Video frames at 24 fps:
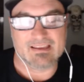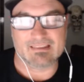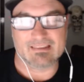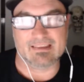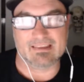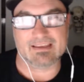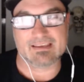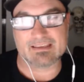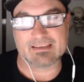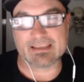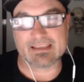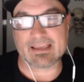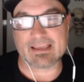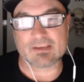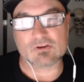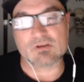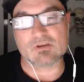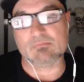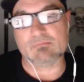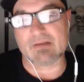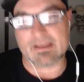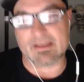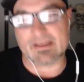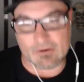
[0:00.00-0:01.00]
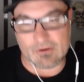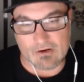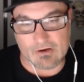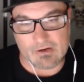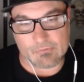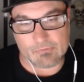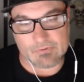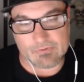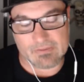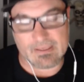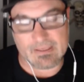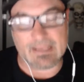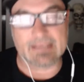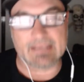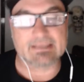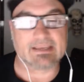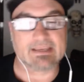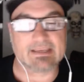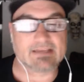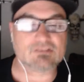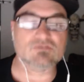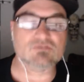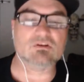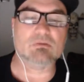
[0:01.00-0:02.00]
Like, yeah, you can buy the art with it, and
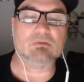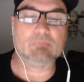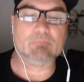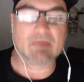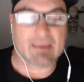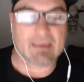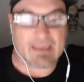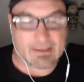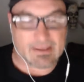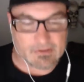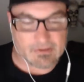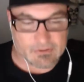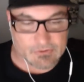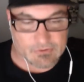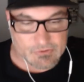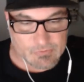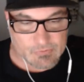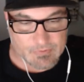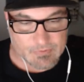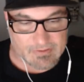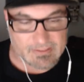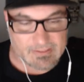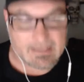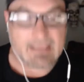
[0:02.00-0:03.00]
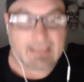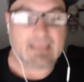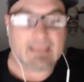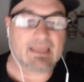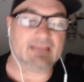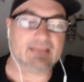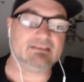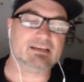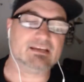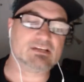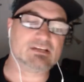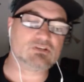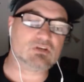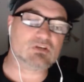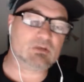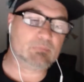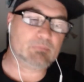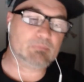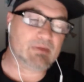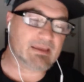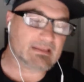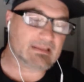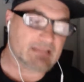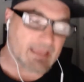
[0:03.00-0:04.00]
yes, you can pay editors with it, and yes, you
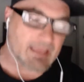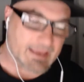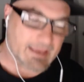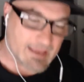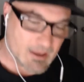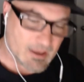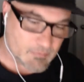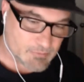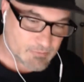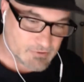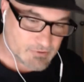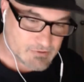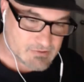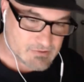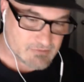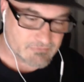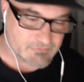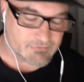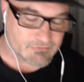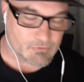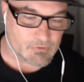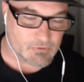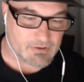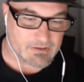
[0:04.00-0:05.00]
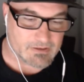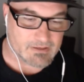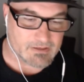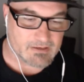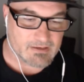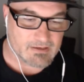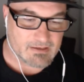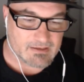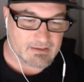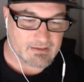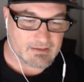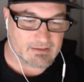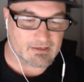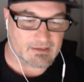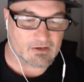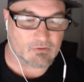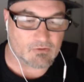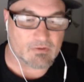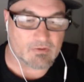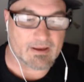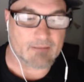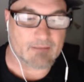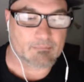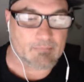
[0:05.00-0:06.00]
can pay a layout person for it, you
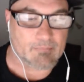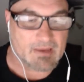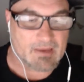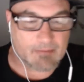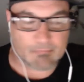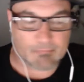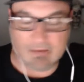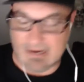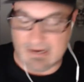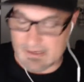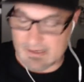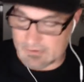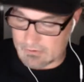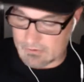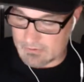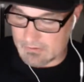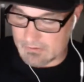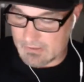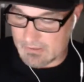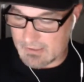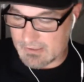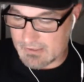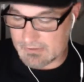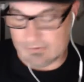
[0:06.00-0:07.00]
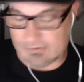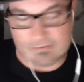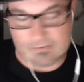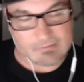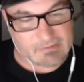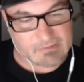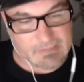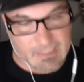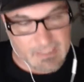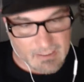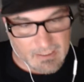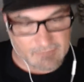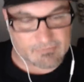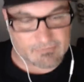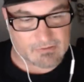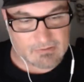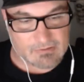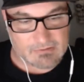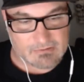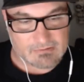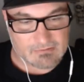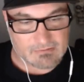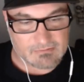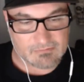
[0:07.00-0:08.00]
know, and buy your
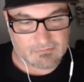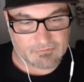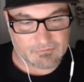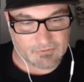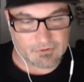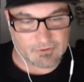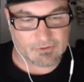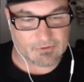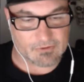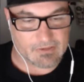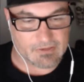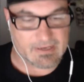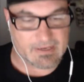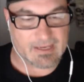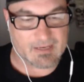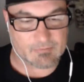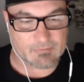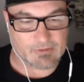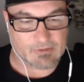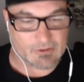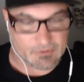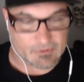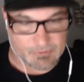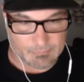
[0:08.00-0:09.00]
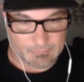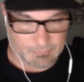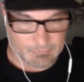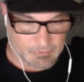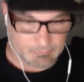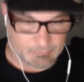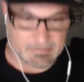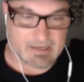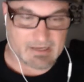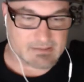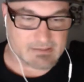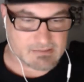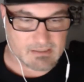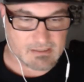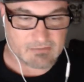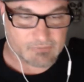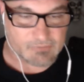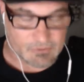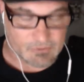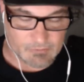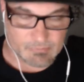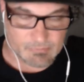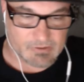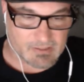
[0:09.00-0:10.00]
cover for your game, you know, your box
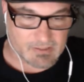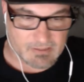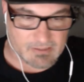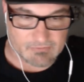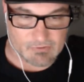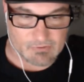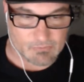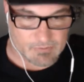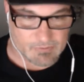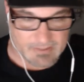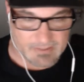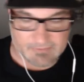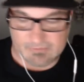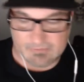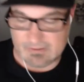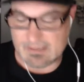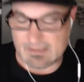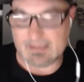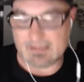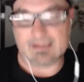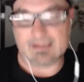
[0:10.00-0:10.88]
cover, your book cover, or whatever.